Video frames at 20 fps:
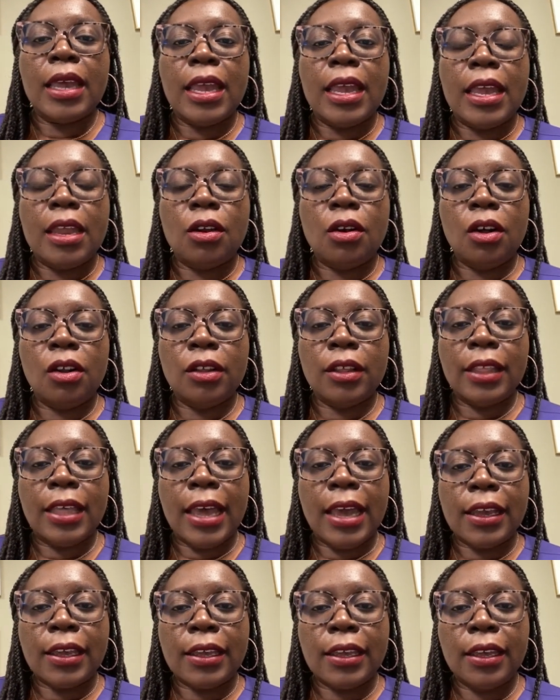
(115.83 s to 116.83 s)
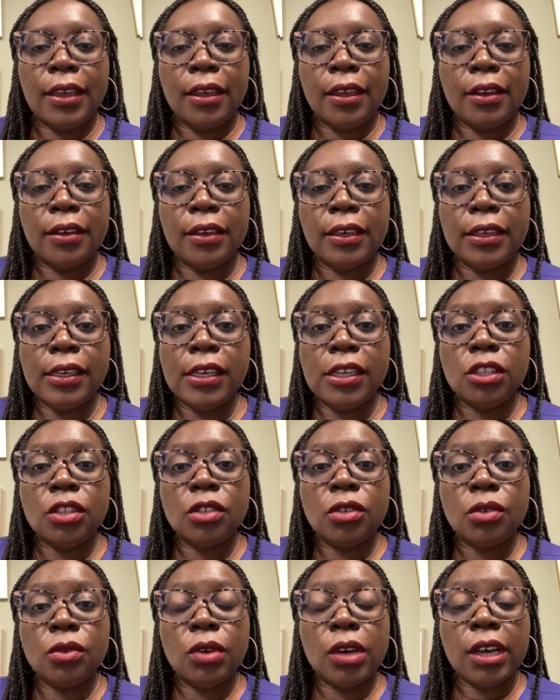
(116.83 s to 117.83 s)
And all that can lead
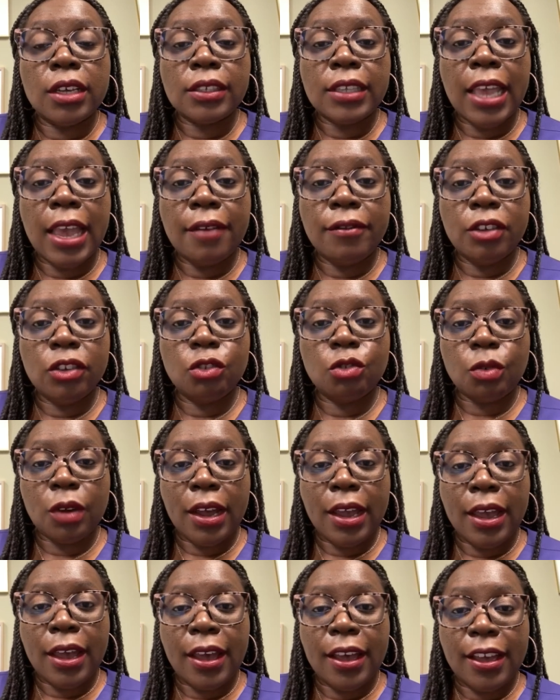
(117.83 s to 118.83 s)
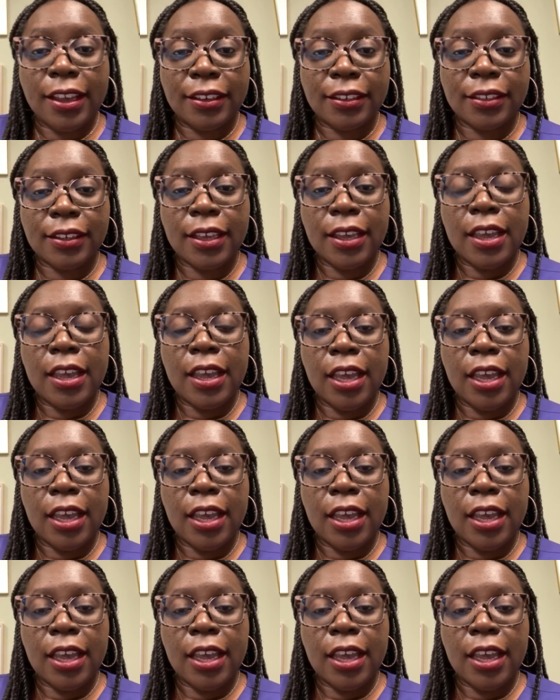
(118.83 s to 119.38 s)
to us having dry eyes.